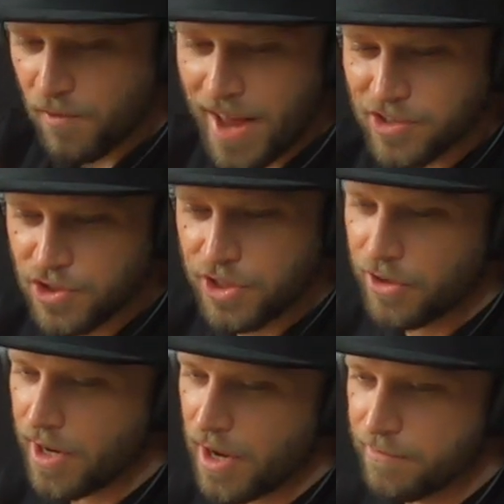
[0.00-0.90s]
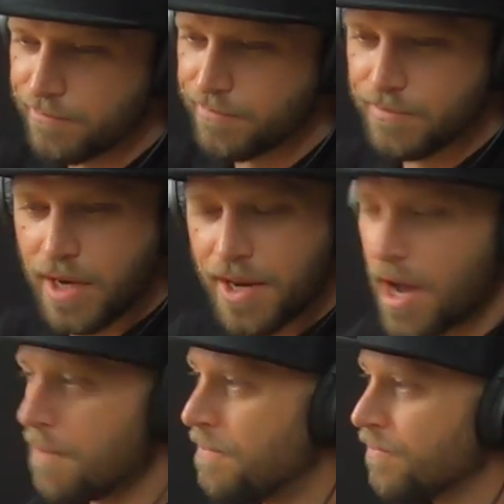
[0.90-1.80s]
of last year, and
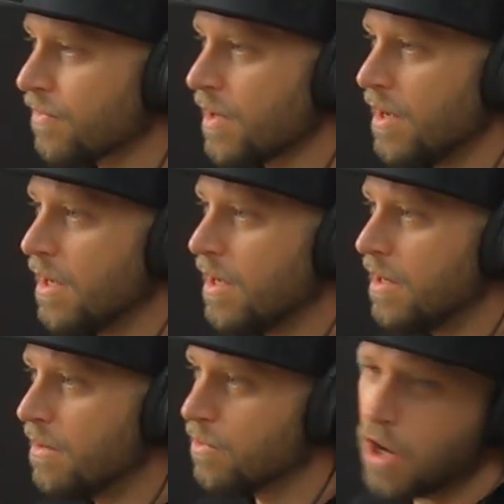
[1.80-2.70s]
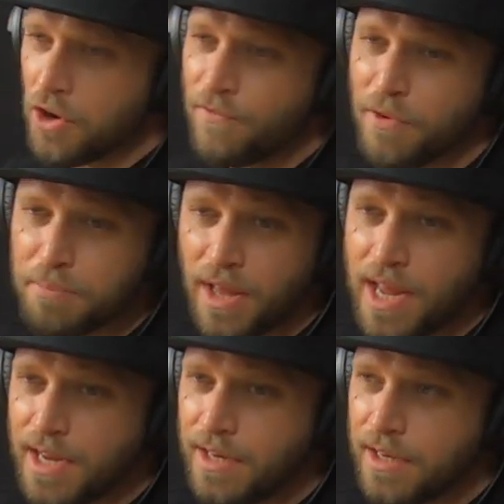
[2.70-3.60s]
um, got off a
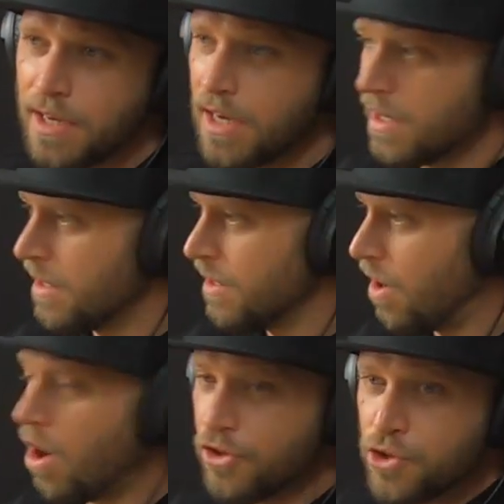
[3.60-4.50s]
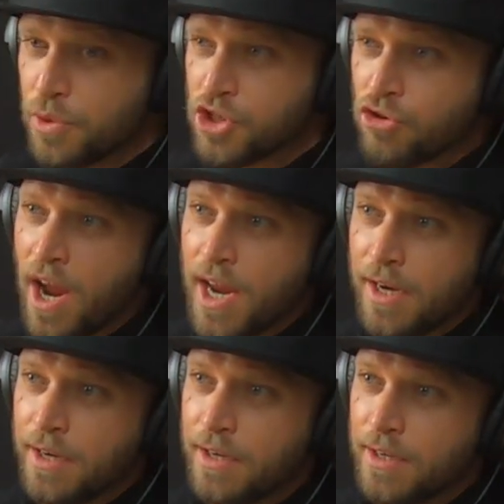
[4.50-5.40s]
plane onto a train.